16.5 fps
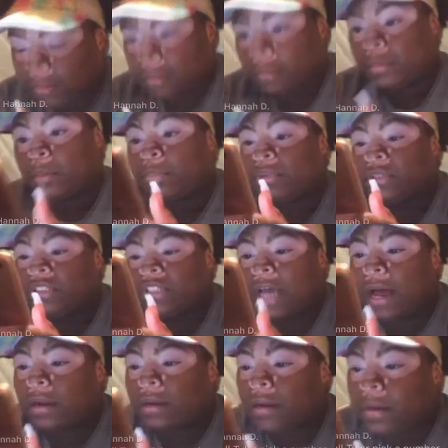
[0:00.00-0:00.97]
put y'all
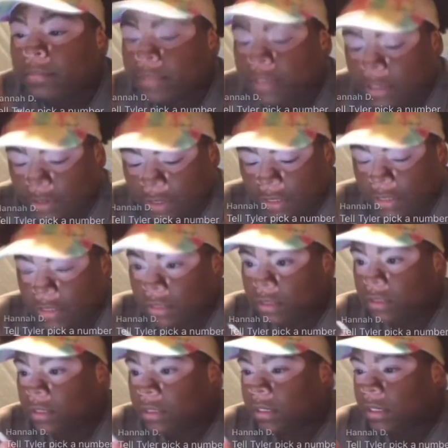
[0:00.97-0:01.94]
numbers on here
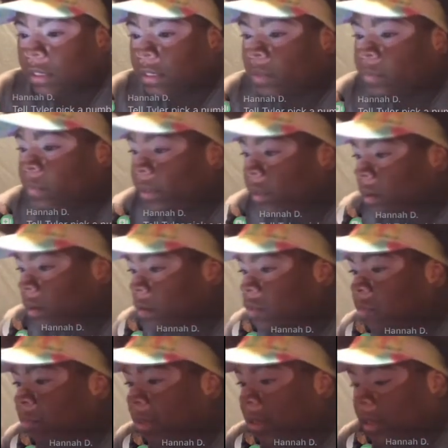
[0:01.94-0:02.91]
and the wheel gonna spin.